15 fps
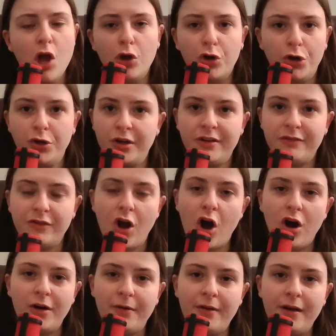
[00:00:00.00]
couldn't have
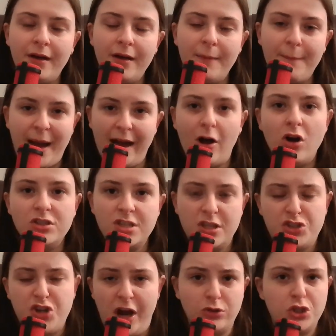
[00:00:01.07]
gone back onto the track,